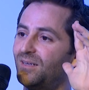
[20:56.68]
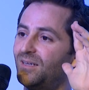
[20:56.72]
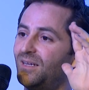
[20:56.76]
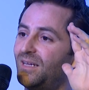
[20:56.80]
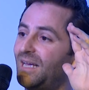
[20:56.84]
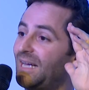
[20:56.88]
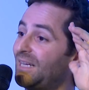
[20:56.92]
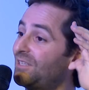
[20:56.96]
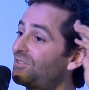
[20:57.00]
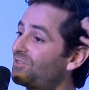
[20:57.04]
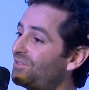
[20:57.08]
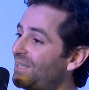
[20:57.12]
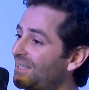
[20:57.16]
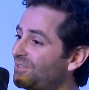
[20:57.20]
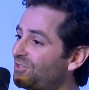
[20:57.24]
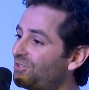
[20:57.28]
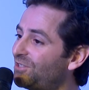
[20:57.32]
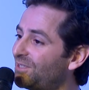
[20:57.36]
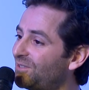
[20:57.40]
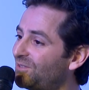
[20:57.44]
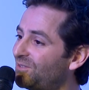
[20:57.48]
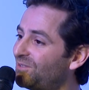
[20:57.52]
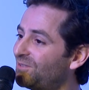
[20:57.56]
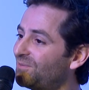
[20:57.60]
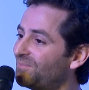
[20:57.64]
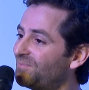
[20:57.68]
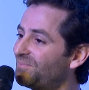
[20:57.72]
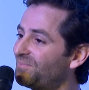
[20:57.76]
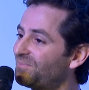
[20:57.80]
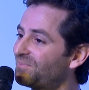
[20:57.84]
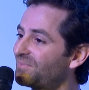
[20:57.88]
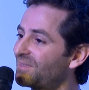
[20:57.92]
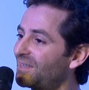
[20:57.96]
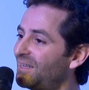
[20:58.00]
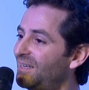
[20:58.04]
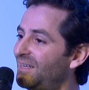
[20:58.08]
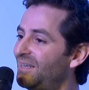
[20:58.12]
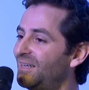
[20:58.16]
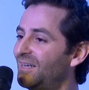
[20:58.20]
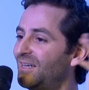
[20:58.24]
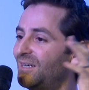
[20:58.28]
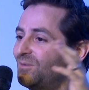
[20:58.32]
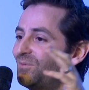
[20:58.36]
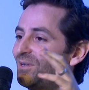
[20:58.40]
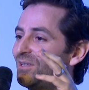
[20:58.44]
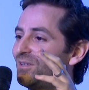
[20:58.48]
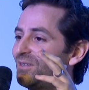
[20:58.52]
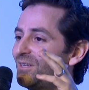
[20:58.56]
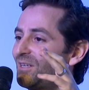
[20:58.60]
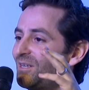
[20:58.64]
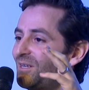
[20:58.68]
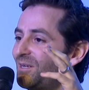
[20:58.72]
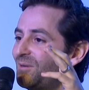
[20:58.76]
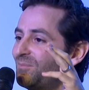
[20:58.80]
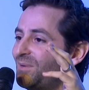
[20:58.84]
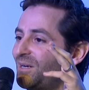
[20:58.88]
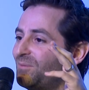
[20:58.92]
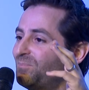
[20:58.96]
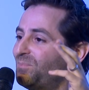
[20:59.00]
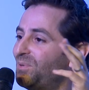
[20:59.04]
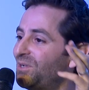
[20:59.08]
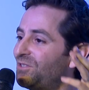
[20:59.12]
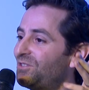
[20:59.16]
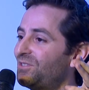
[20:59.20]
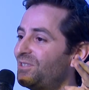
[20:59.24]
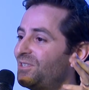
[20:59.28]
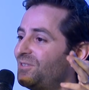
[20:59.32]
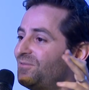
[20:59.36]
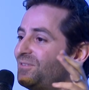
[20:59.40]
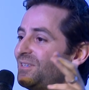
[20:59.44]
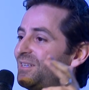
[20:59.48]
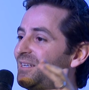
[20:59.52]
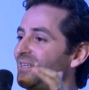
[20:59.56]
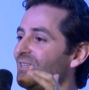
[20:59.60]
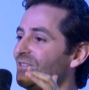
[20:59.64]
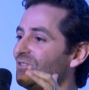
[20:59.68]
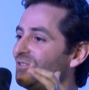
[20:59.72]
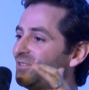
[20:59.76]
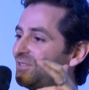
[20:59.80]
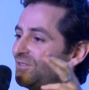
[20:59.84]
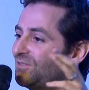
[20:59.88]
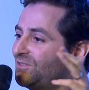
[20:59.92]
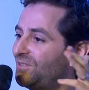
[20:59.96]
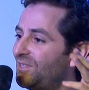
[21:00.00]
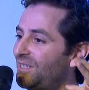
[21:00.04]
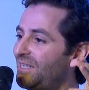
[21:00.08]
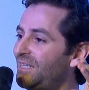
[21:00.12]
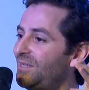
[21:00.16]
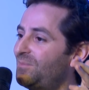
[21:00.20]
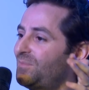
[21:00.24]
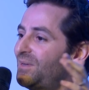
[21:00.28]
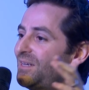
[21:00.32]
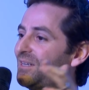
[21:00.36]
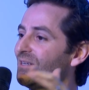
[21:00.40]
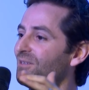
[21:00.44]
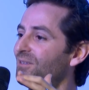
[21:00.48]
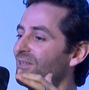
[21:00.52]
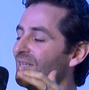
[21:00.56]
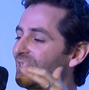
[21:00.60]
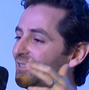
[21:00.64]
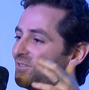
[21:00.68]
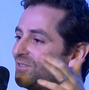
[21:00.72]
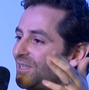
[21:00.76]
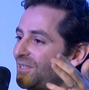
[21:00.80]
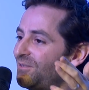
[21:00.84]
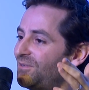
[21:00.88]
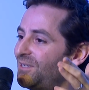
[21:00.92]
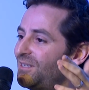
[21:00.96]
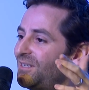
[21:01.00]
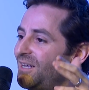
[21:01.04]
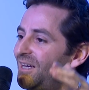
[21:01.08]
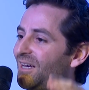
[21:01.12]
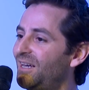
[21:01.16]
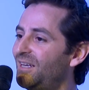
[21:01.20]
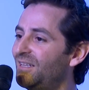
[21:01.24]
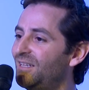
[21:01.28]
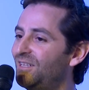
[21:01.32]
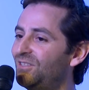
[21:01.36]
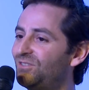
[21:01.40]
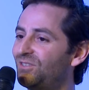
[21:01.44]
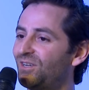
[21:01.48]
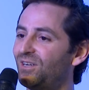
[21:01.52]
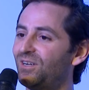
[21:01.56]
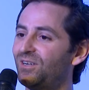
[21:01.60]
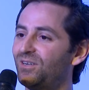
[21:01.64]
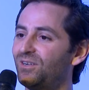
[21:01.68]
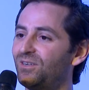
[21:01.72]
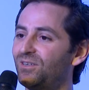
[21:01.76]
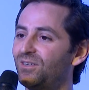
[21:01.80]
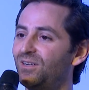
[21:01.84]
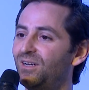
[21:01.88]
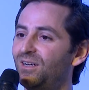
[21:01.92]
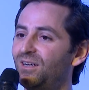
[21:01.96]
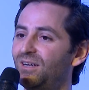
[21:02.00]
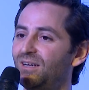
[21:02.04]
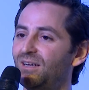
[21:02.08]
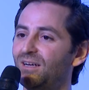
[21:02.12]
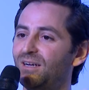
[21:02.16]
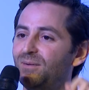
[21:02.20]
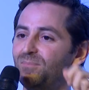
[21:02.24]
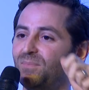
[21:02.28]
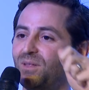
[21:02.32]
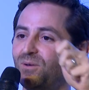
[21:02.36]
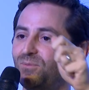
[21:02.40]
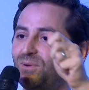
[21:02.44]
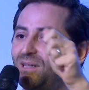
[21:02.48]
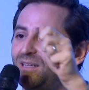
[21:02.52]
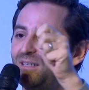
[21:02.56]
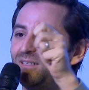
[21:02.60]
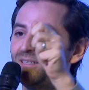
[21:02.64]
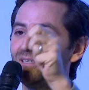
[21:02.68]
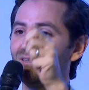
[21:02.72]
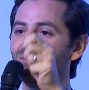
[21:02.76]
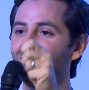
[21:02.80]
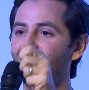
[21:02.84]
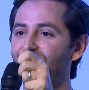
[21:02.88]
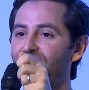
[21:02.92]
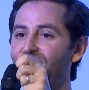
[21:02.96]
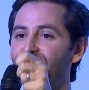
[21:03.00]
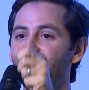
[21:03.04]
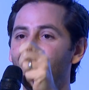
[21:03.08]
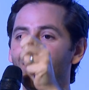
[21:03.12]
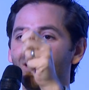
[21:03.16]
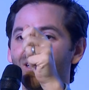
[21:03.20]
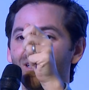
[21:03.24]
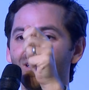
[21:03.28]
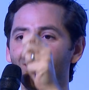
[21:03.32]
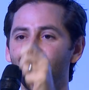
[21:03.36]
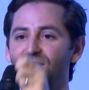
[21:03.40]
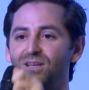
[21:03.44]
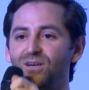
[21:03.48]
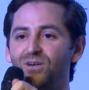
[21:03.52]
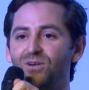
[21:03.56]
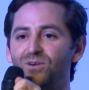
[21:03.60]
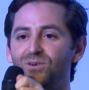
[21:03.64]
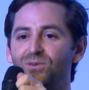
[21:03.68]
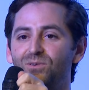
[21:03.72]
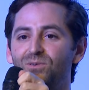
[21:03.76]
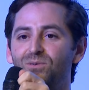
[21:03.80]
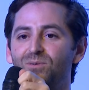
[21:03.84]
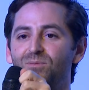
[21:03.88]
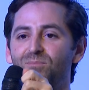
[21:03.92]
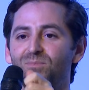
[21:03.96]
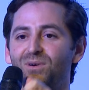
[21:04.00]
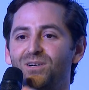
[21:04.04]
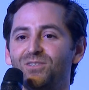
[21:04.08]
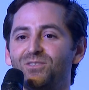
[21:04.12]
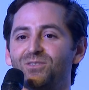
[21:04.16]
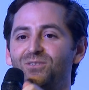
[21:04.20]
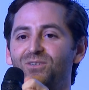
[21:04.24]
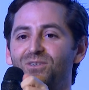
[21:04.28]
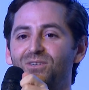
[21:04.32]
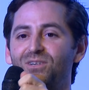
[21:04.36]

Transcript: extensions, whether thinking about push notifications, email, et cetera. These are relatively low marginal